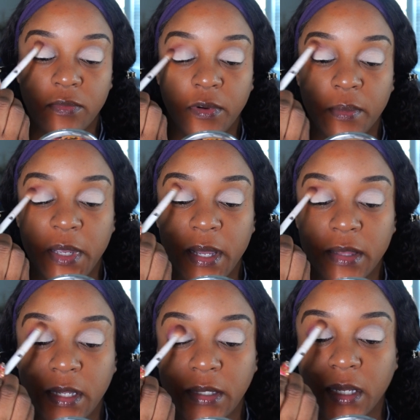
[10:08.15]
For me, I
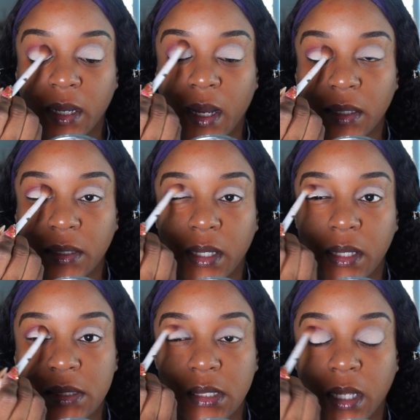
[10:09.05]
think the holiday
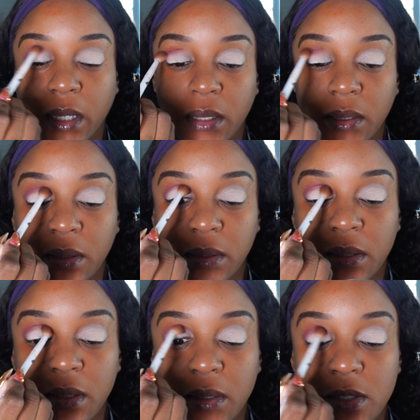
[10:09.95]
is like a
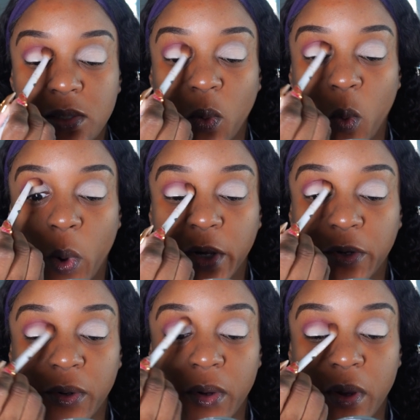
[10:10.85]

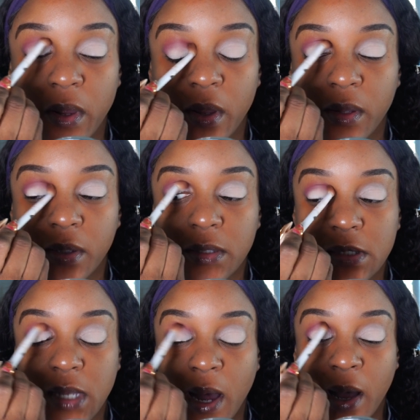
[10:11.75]
sweater
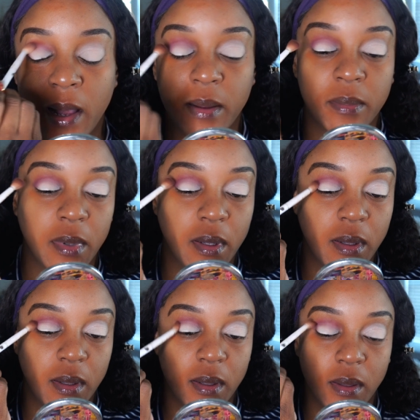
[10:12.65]
time.
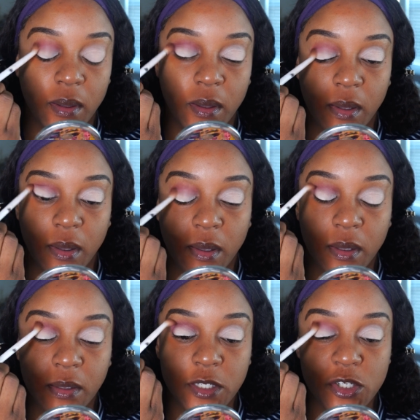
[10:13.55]

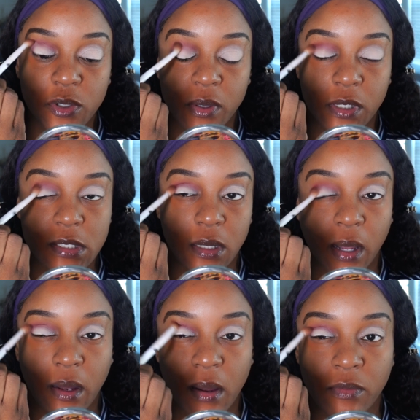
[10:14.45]
Unless you're going to
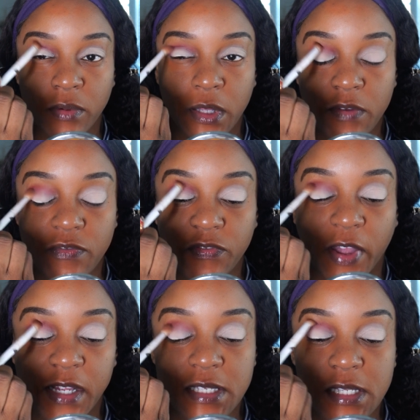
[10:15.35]
like a really
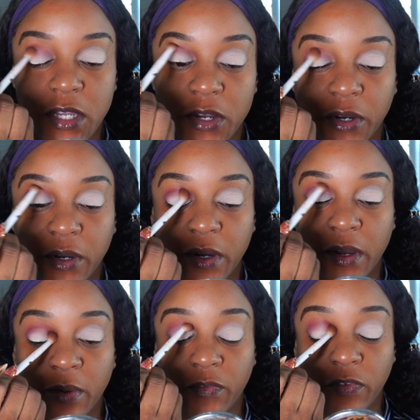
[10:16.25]
fancier
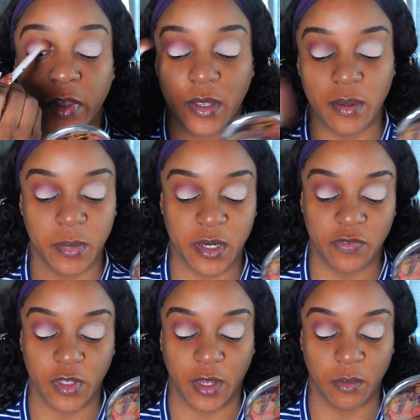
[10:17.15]
event. But I
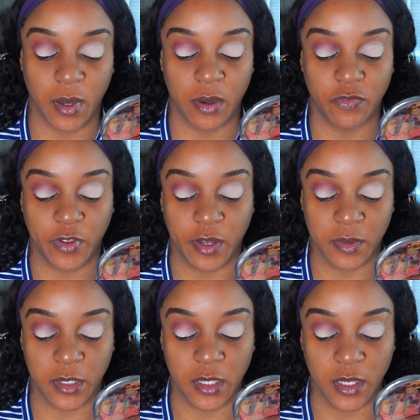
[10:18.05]
feel like round
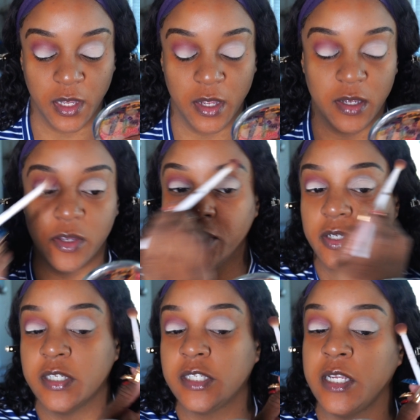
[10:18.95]
family, you
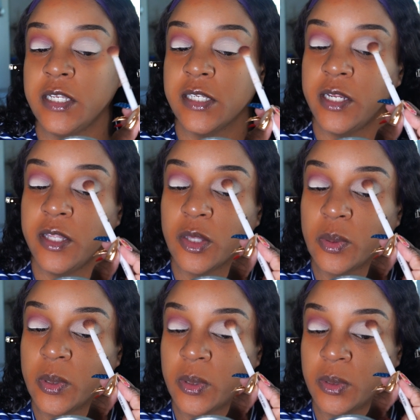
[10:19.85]
could just easily
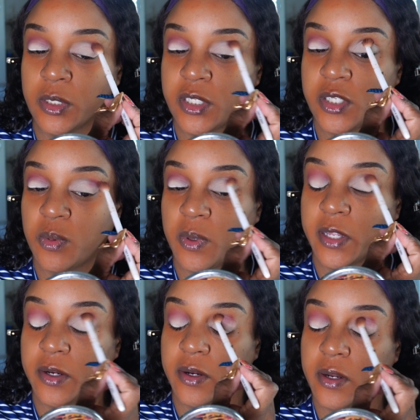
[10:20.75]
throw on a
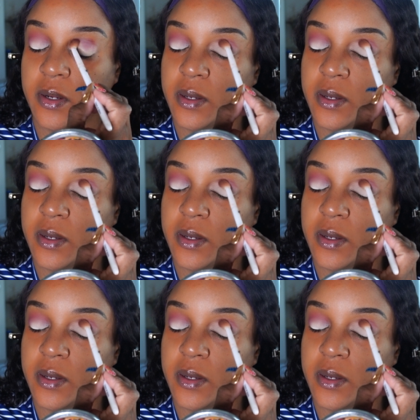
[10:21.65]
sweater